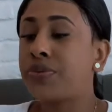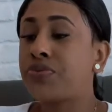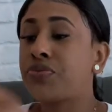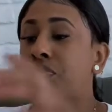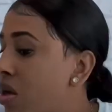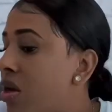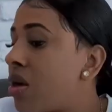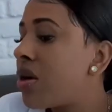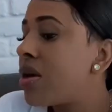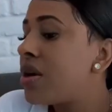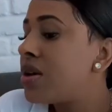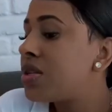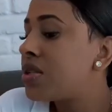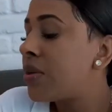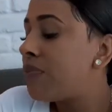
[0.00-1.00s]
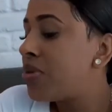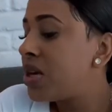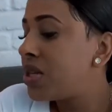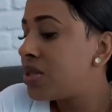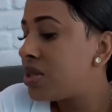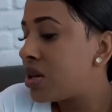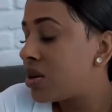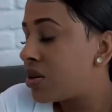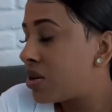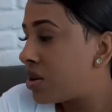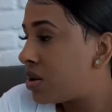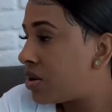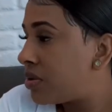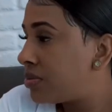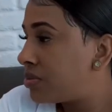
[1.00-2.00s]
Hmm? Is the pizza
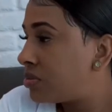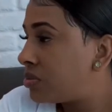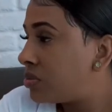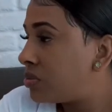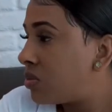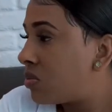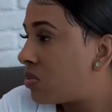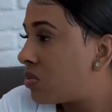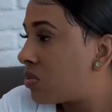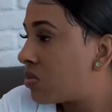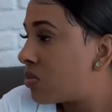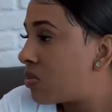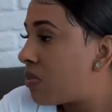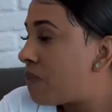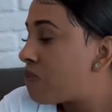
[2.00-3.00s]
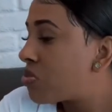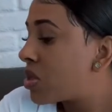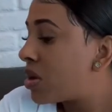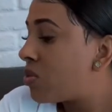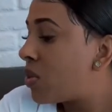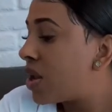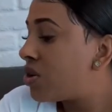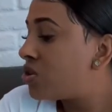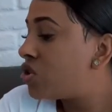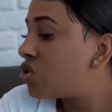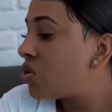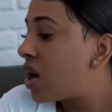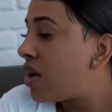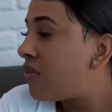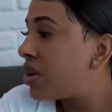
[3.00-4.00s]
good? Yeah. Why don't
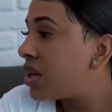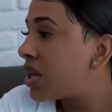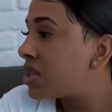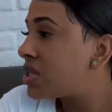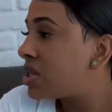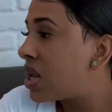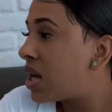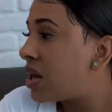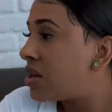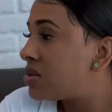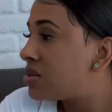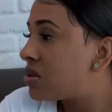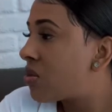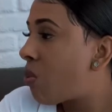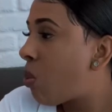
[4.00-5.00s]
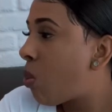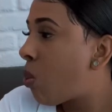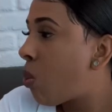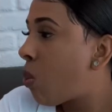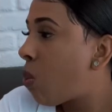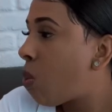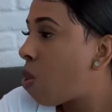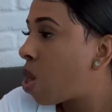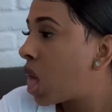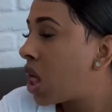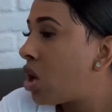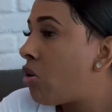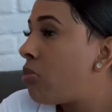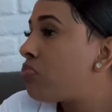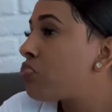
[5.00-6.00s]
you have a next Yeah, yeah, slice? yeah.
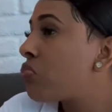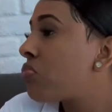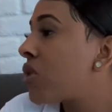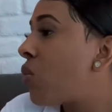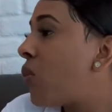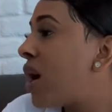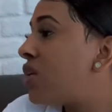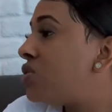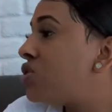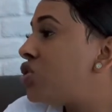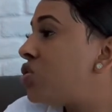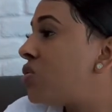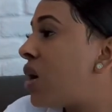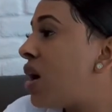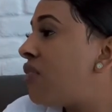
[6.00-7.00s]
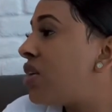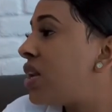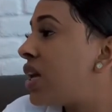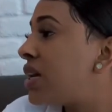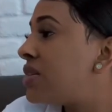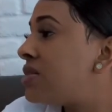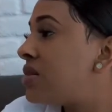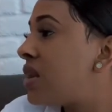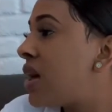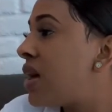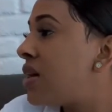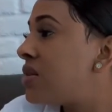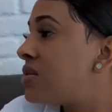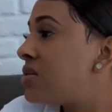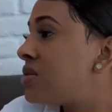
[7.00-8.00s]
Uh, Why don't you have a next Where
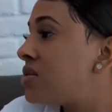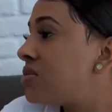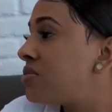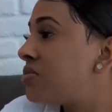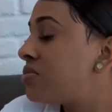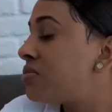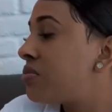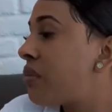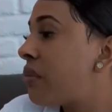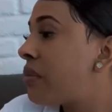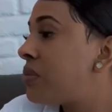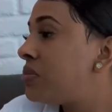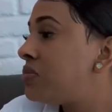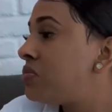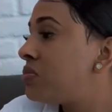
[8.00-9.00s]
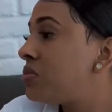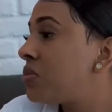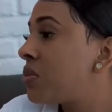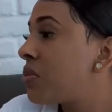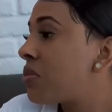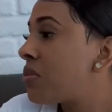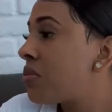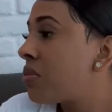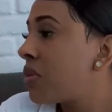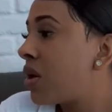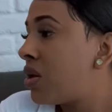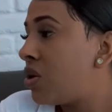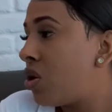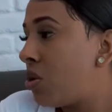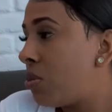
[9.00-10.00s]
slice? they break it up into like,
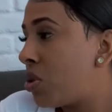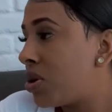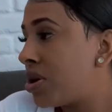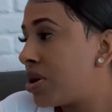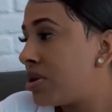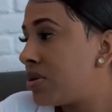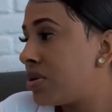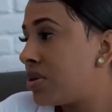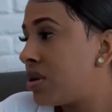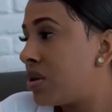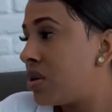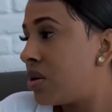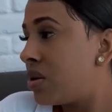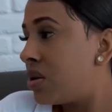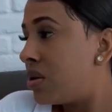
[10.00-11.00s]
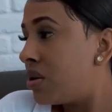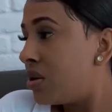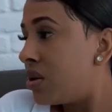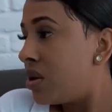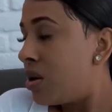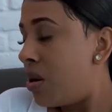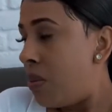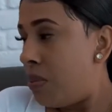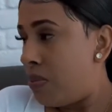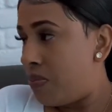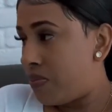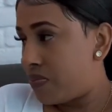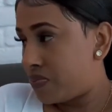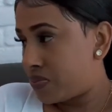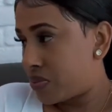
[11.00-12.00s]
Like No more? yeah, like segments, I guess would be
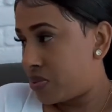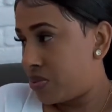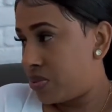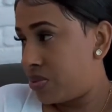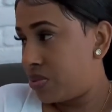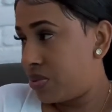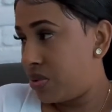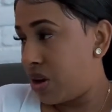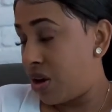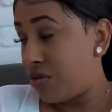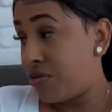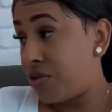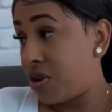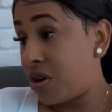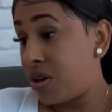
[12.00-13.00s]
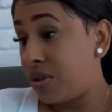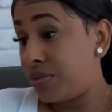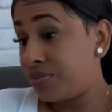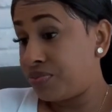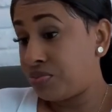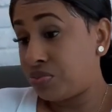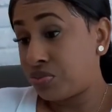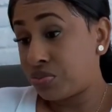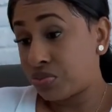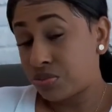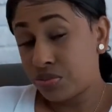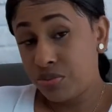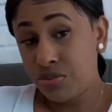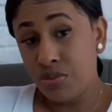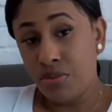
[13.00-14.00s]
the way to put it. You're full?
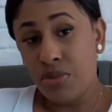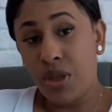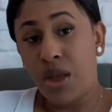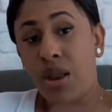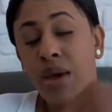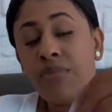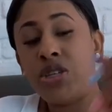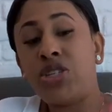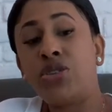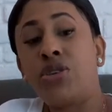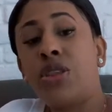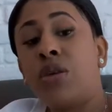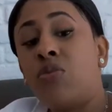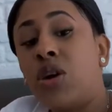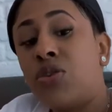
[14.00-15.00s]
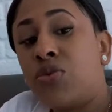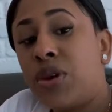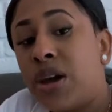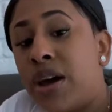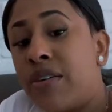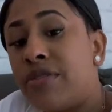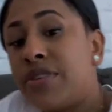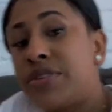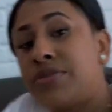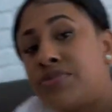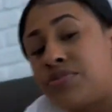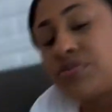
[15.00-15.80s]
Yeah, Let me show them what we have in